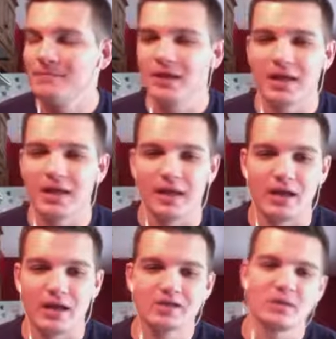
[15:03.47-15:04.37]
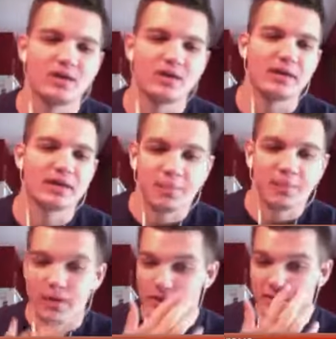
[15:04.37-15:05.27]
again, I just wanted to make that
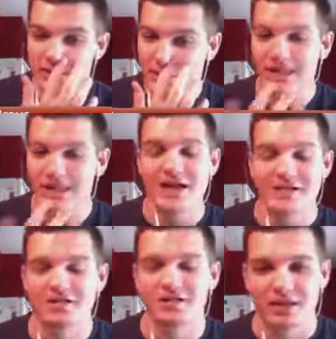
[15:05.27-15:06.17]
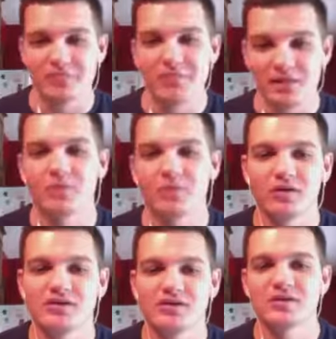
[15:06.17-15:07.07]
point that last year they made the
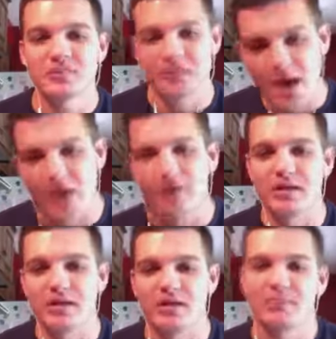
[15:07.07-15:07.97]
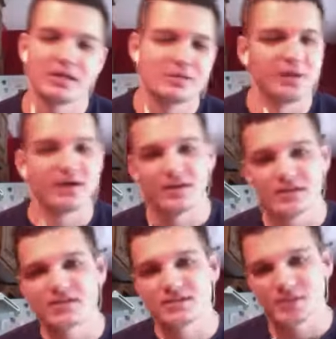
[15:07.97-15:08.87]
World Series without one of their best
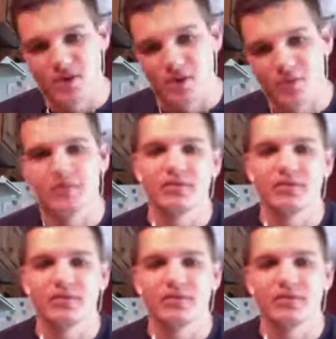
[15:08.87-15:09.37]
players. So,